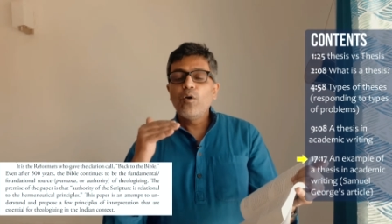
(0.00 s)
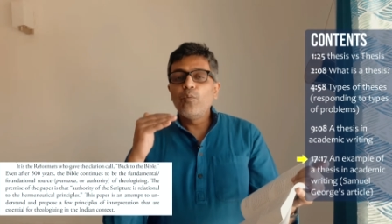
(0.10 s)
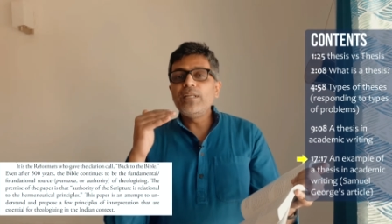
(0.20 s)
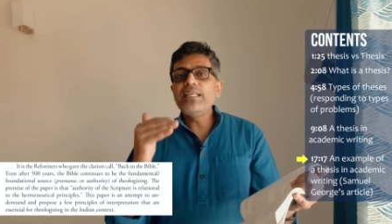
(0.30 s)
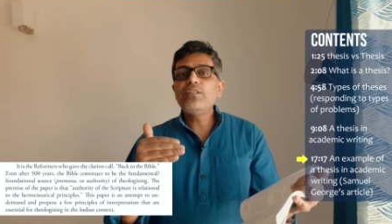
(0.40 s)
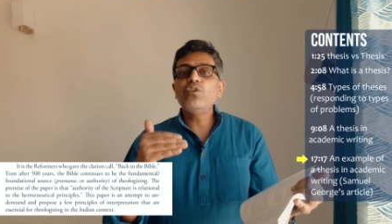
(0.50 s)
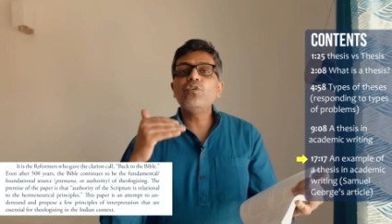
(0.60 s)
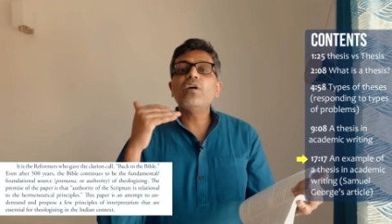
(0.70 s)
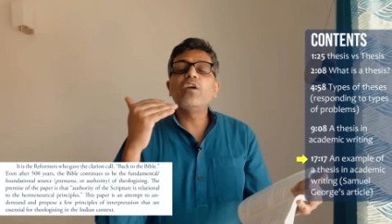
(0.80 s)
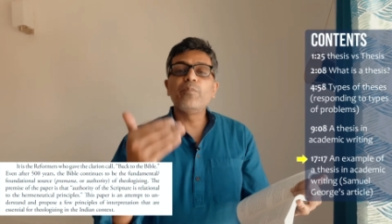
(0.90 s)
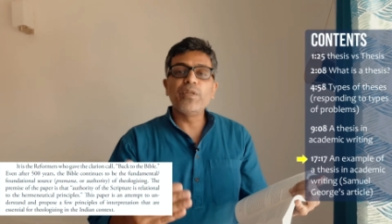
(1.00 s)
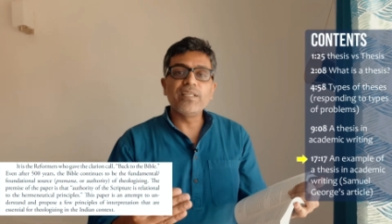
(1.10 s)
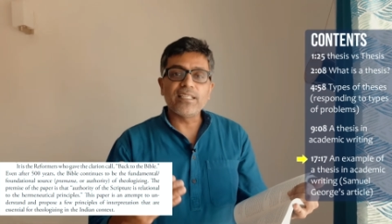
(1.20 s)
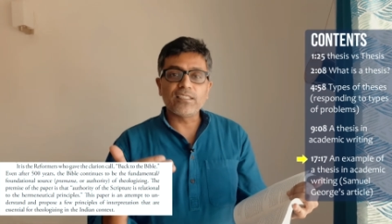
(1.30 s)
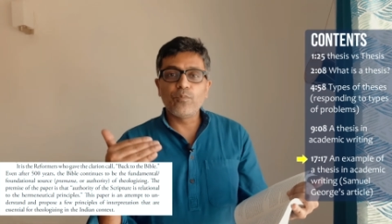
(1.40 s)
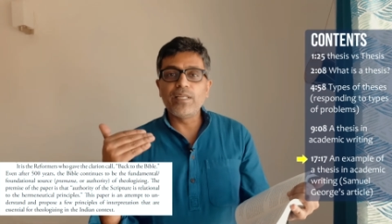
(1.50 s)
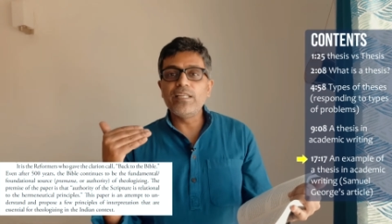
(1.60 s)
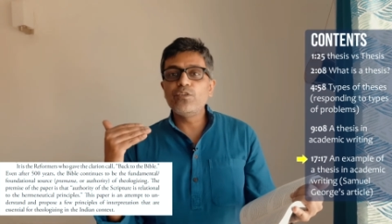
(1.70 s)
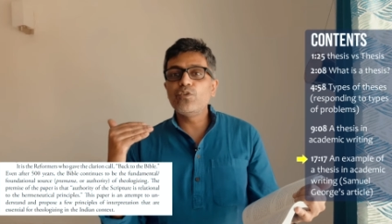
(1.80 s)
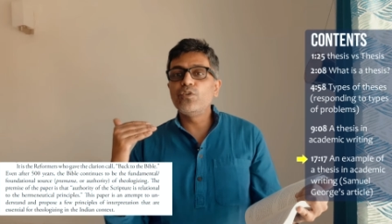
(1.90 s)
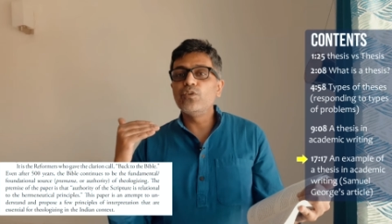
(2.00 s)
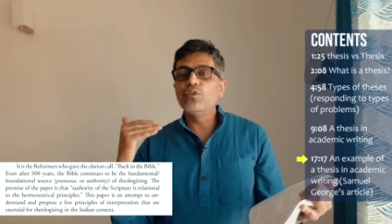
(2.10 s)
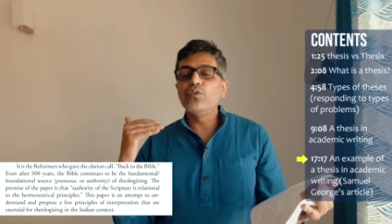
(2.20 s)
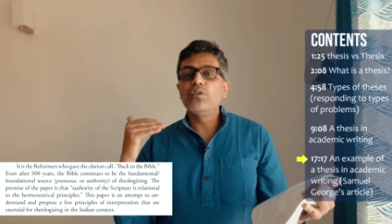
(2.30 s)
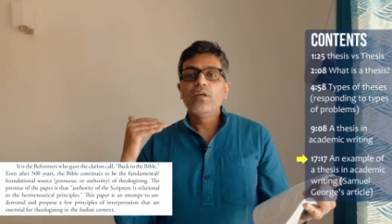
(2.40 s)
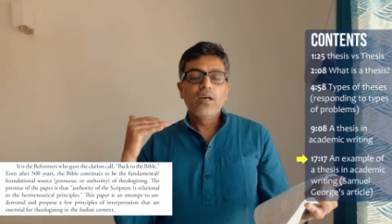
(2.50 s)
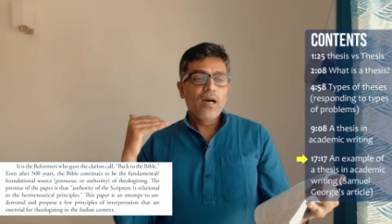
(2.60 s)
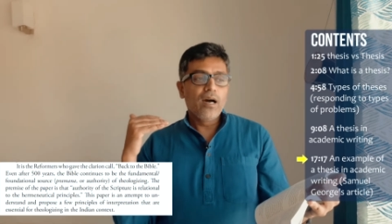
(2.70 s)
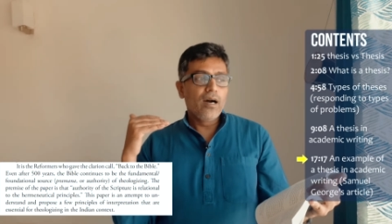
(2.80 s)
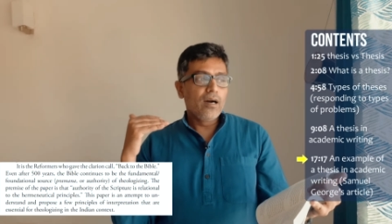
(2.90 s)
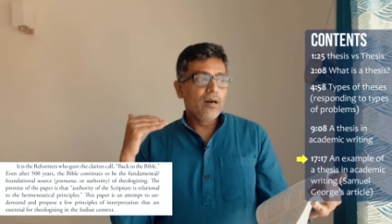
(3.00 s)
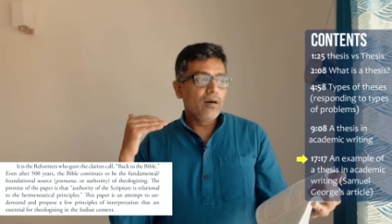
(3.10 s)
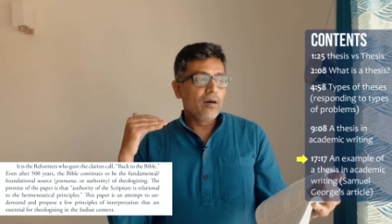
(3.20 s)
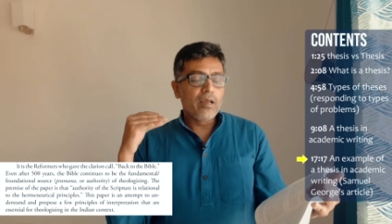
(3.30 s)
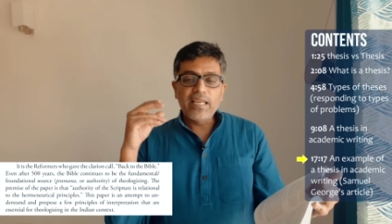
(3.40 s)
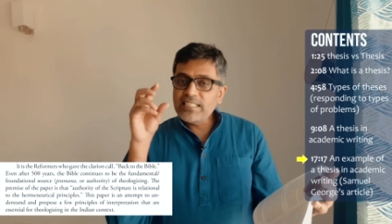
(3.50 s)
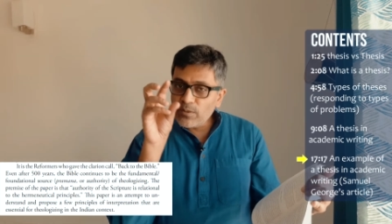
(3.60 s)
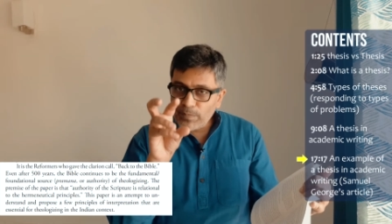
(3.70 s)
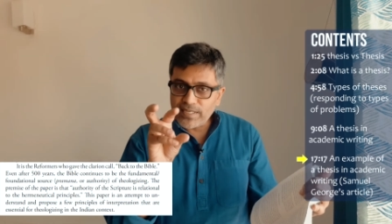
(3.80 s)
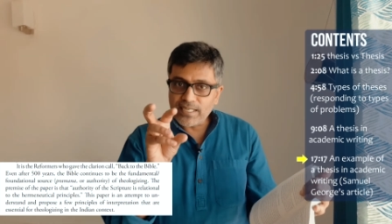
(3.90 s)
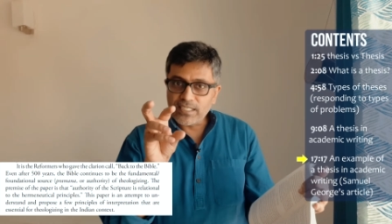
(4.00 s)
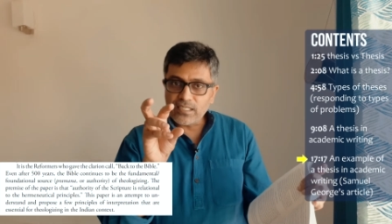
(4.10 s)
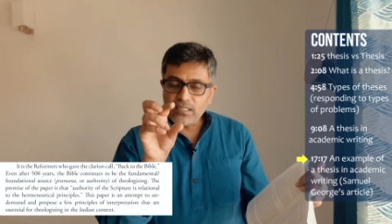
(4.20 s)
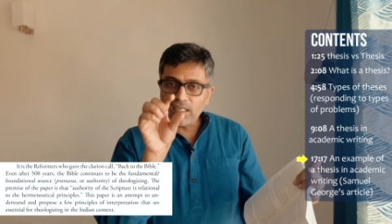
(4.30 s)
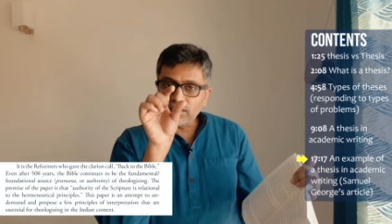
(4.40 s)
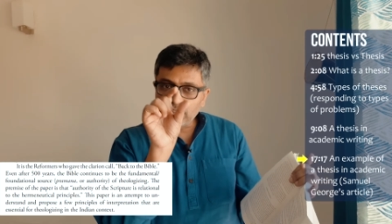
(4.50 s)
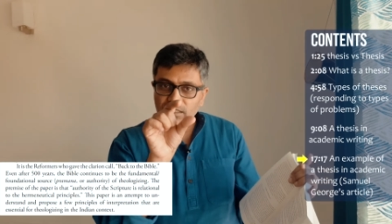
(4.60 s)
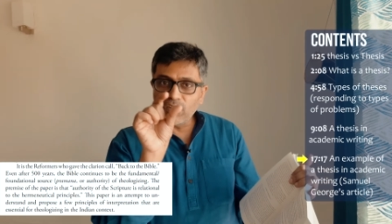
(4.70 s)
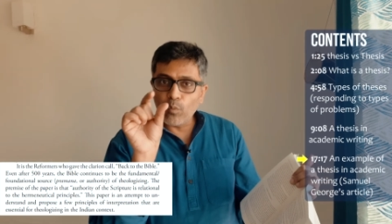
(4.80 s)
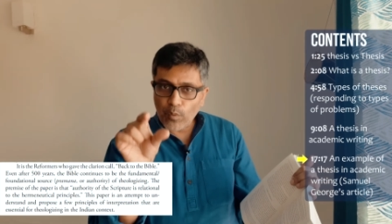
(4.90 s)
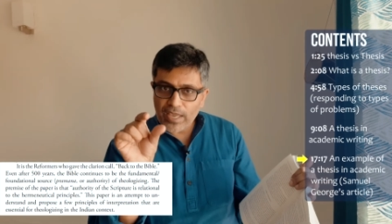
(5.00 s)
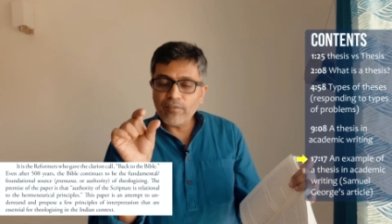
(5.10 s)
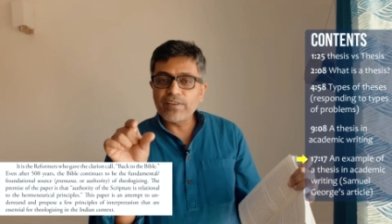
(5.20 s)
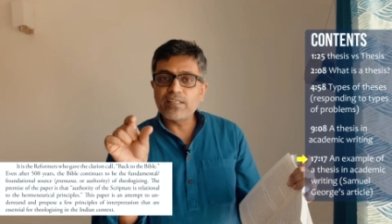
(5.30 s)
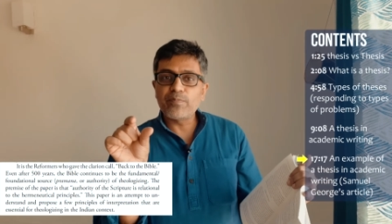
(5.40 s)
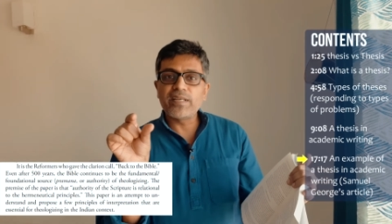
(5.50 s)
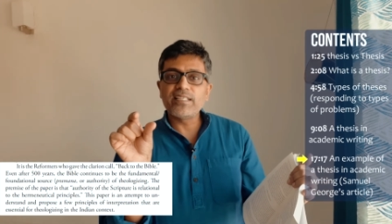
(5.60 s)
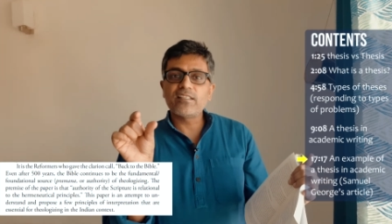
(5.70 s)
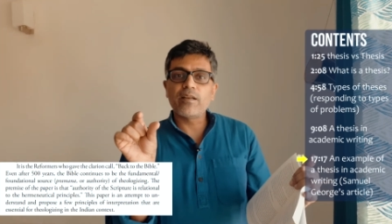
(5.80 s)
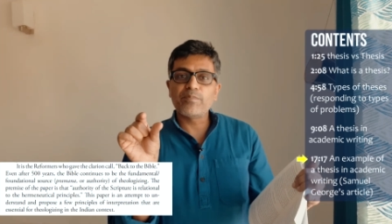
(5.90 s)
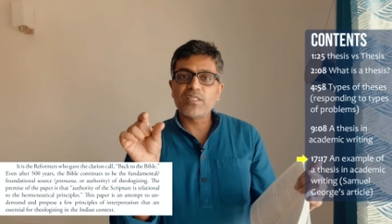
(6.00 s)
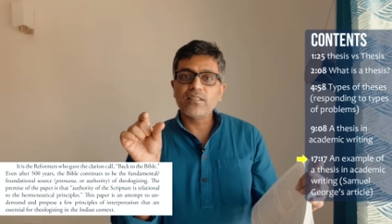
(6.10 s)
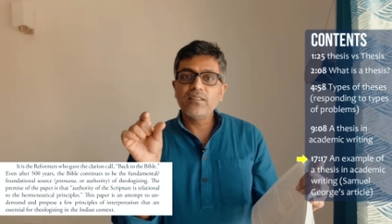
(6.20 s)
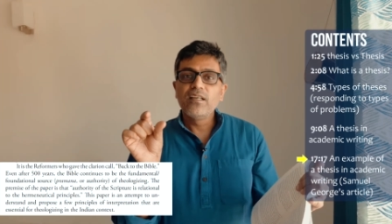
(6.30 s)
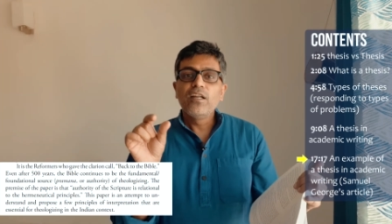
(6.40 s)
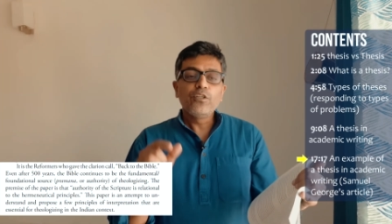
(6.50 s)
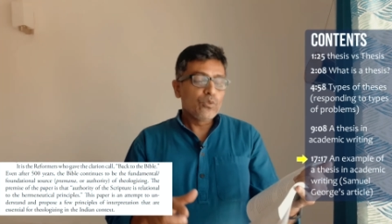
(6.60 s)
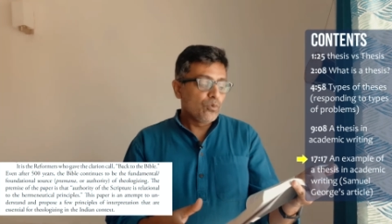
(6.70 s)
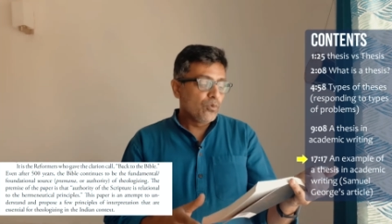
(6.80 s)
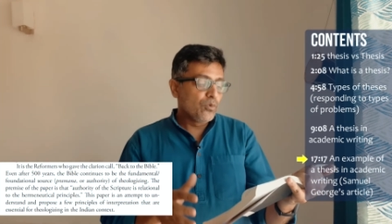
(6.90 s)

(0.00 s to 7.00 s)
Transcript: we need to do hermeneutics, we need to do uh, interpretation, a certain way of interpreting scripture to,